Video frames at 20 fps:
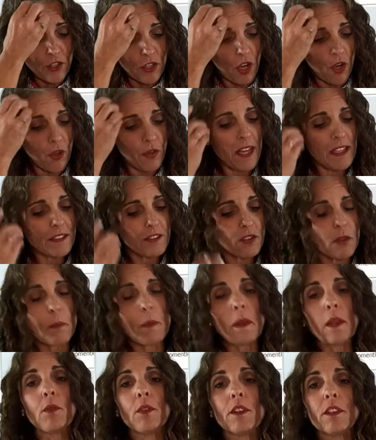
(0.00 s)
know, that's to
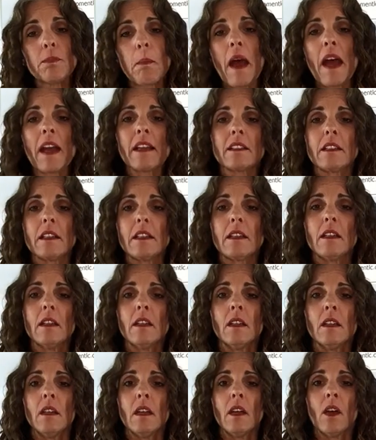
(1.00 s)
be respected.
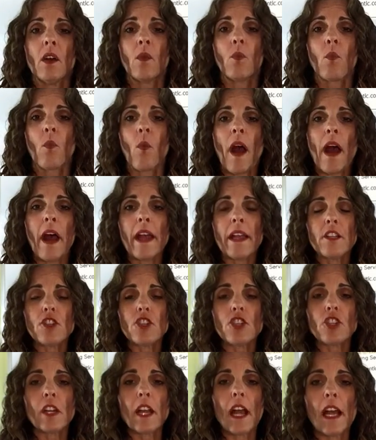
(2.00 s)
Why
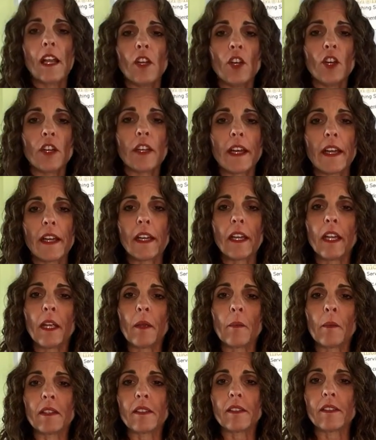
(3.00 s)
should I look at him
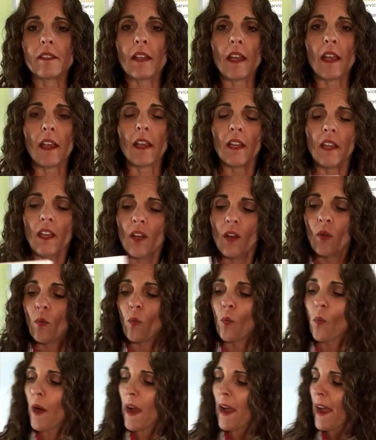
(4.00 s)
and say,
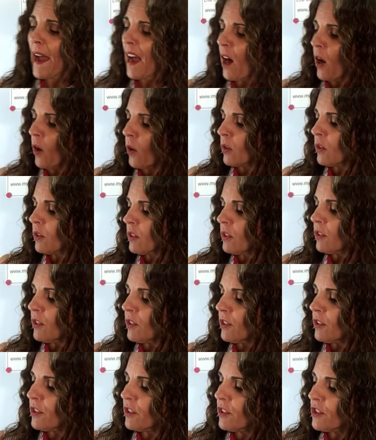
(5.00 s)
wow, you're,
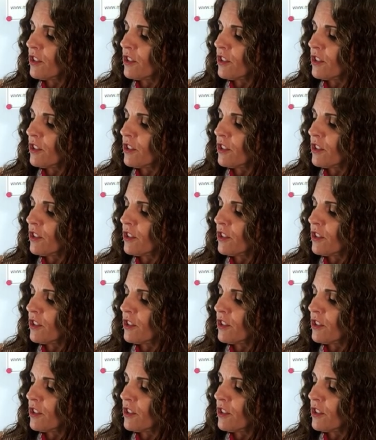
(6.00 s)
you're